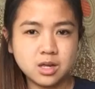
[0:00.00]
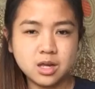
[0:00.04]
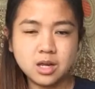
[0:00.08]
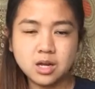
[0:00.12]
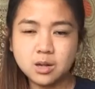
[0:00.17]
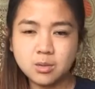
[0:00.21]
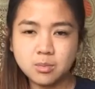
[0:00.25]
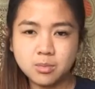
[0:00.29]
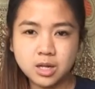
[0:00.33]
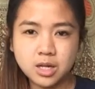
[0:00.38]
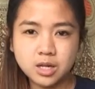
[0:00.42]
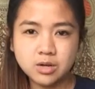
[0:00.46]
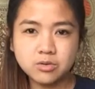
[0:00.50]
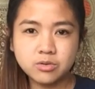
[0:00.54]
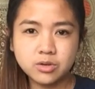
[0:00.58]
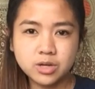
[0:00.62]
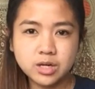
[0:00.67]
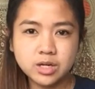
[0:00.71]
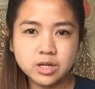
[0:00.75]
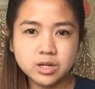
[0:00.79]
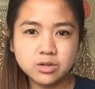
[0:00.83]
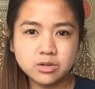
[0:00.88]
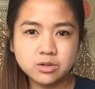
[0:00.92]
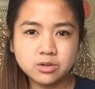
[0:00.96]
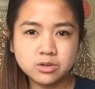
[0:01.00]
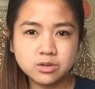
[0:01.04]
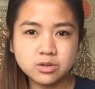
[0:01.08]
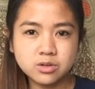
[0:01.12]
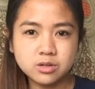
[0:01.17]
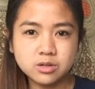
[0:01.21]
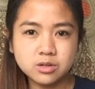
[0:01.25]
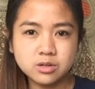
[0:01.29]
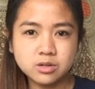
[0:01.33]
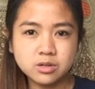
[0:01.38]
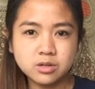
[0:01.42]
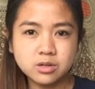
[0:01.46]
And I'm like, really,
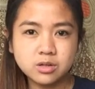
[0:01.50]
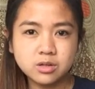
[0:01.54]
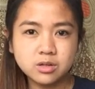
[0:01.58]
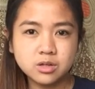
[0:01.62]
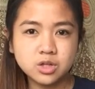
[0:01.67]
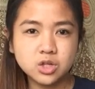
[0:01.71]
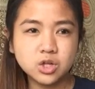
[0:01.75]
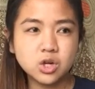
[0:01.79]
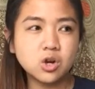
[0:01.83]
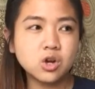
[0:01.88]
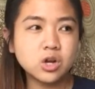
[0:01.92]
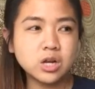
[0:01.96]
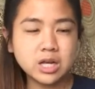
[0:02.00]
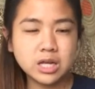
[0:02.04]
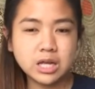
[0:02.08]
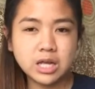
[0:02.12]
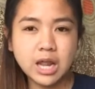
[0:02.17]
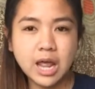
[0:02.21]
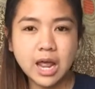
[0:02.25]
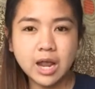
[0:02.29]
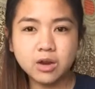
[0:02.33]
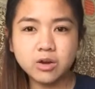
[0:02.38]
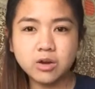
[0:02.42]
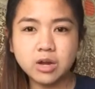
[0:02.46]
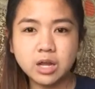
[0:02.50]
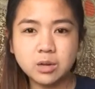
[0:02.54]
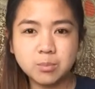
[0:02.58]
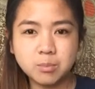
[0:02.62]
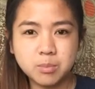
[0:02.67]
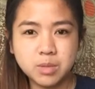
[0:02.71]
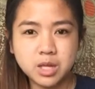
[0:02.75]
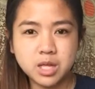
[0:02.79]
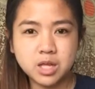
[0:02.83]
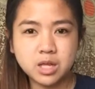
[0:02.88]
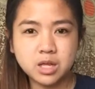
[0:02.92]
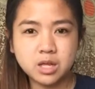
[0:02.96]
dude? You're gonna get angry at
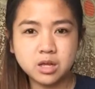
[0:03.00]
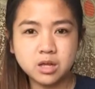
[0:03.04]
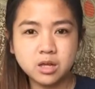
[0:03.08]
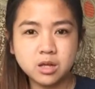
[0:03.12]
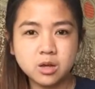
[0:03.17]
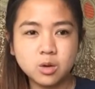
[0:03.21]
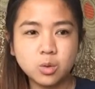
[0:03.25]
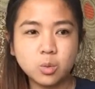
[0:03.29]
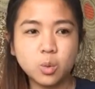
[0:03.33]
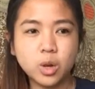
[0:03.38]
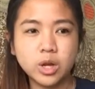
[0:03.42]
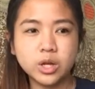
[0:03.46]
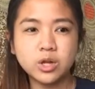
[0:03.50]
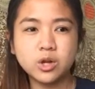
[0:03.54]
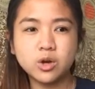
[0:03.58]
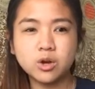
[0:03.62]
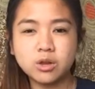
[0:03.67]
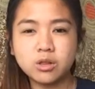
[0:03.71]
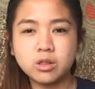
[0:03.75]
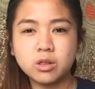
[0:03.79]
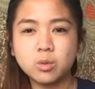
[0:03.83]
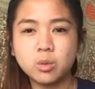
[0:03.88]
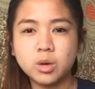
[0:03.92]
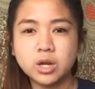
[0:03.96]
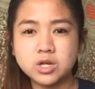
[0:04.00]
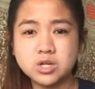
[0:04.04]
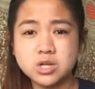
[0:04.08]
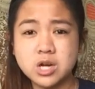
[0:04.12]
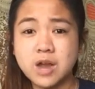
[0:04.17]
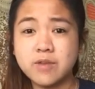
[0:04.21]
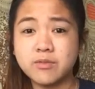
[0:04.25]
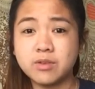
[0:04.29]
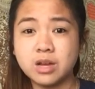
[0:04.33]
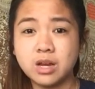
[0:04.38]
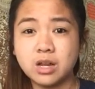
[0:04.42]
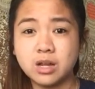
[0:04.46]
me when you're the one
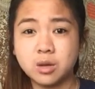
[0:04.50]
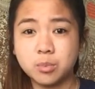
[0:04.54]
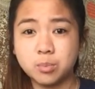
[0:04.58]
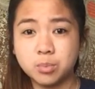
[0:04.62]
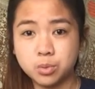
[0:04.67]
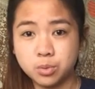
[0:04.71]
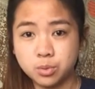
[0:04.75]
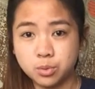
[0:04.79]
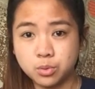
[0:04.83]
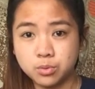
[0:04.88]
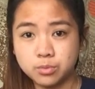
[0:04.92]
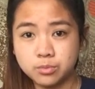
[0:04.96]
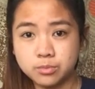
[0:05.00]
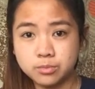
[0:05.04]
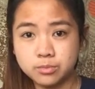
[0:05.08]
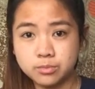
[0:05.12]
driving like a poo.